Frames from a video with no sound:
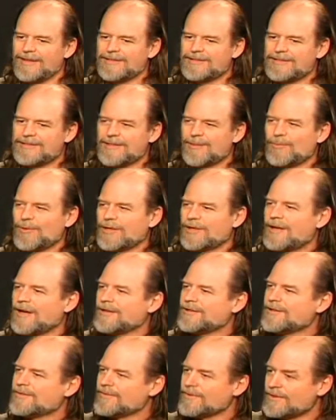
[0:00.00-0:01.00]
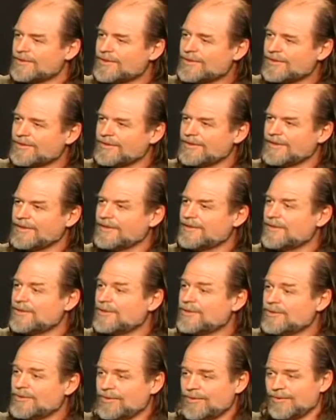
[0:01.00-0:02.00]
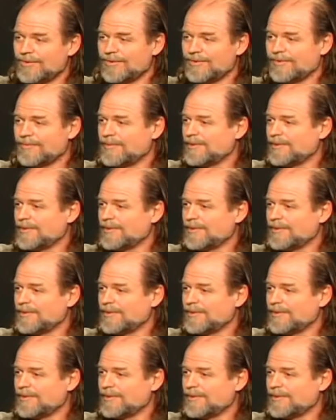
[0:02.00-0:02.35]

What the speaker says: It's somewhat controversial and new.